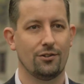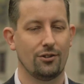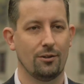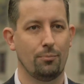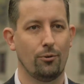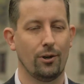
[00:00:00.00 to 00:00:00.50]
it
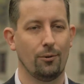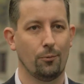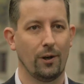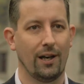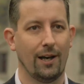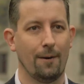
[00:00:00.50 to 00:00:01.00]
to the point
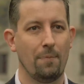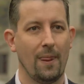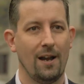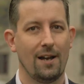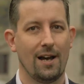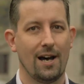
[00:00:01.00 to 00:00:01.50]
where
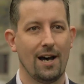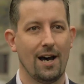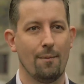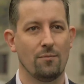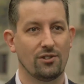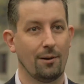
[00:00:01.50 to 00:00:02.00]

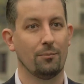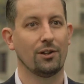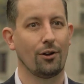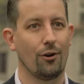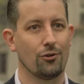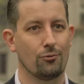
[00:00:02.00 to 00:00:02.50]

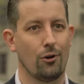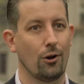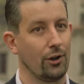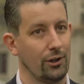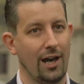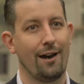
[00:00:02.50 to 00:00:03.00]
something goes
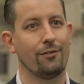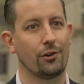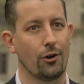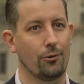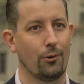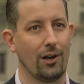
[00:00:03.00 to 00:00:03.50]
wrong and you haven't
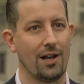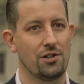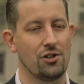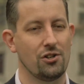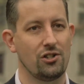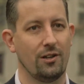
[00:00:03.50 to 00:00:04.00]
got a
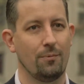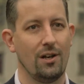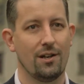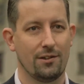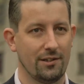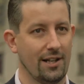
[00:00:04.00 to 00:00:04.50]
relationship,
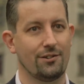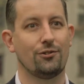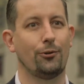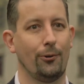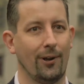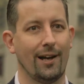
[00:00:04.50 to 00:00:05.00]
then that's
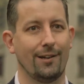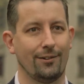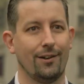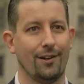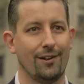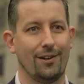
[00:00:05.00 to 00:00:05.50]
too late.
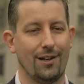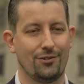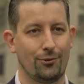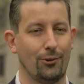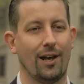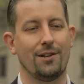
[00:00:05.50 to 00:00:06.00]
It's
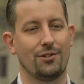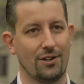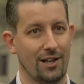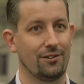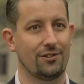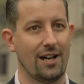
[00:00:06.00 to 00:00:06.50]
too late to
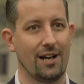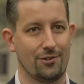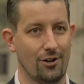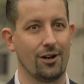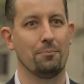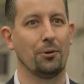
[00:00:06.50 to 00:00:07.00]
then start
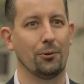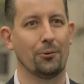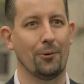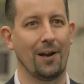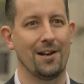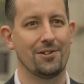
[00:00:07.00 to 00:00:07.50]
trying to build a
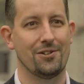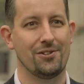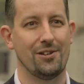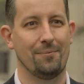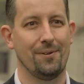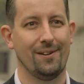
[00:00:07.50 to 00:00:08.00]

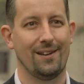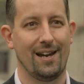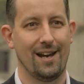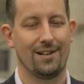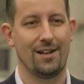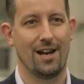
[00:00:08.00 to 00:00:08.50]
relationship
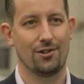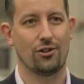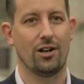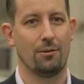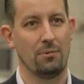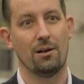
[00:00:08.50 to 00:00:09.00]
and
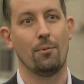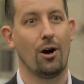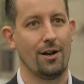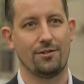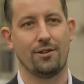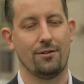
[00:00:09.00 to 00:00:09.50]
trying to
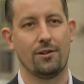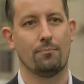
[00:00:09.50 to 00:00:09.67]
minimise the